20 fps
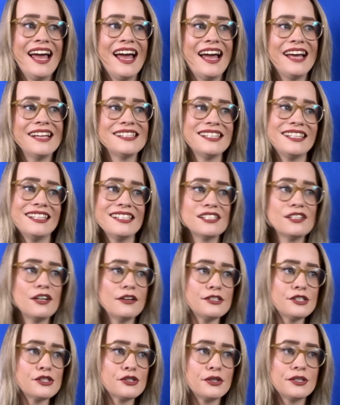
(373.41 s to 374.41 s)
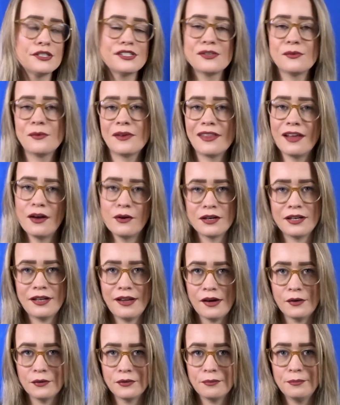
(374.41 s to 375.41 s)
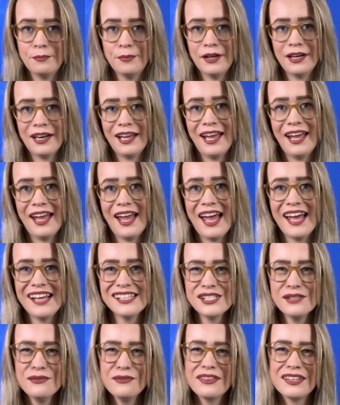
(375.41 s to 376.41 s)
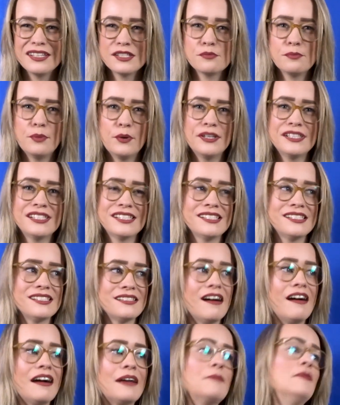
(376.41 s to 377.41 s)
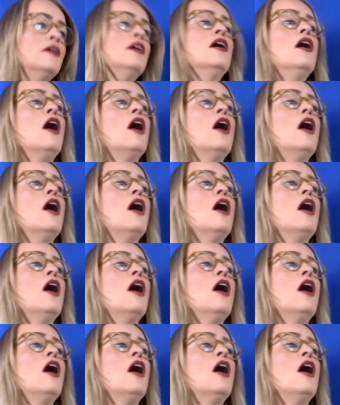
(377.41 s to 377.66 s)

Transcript: as it is not certain without a doubt, but as of this point in time,